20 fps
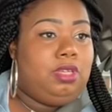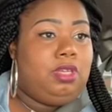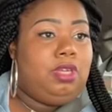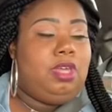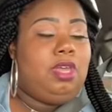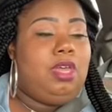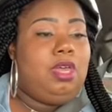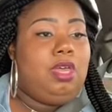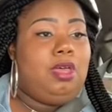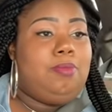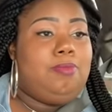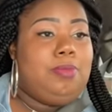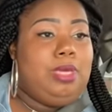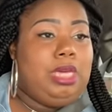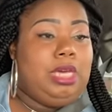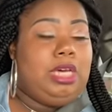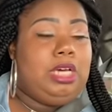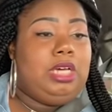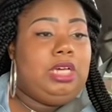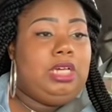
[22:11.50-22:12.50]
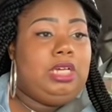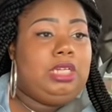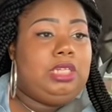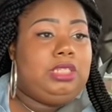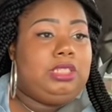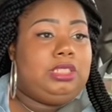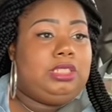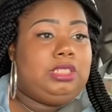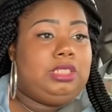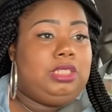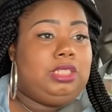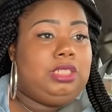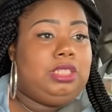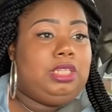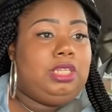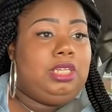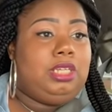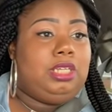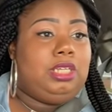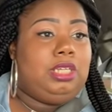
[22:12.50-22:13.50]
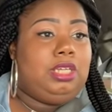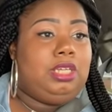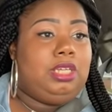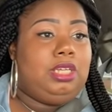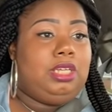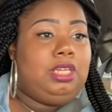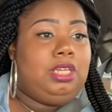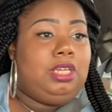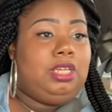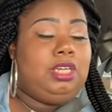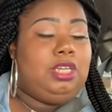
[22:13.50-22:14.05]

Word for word: I don't care. Because you got money.